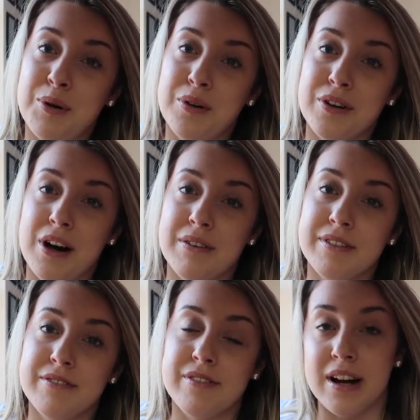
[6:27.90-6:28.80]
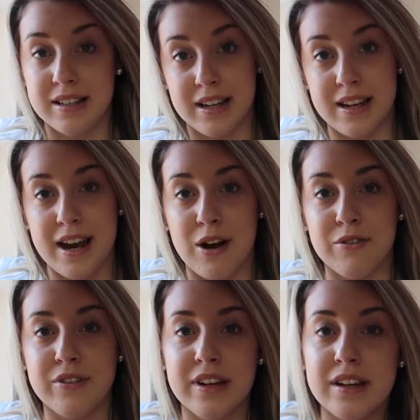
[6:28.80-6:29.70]
pull it off and find like an
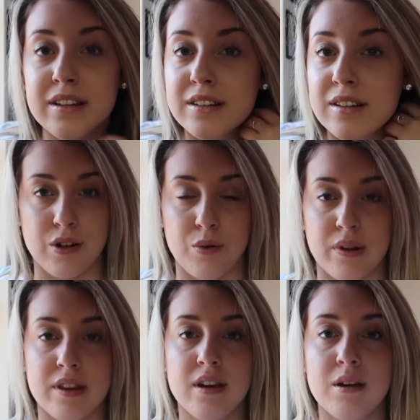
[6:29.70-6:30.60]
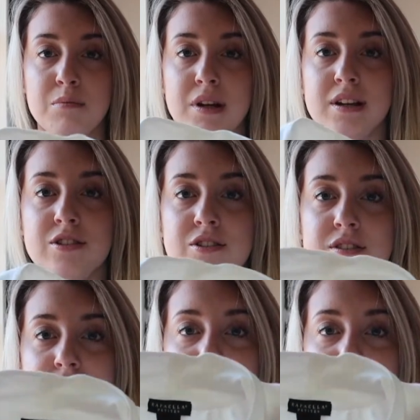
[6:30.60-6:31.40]
outfit to go with it. But it's just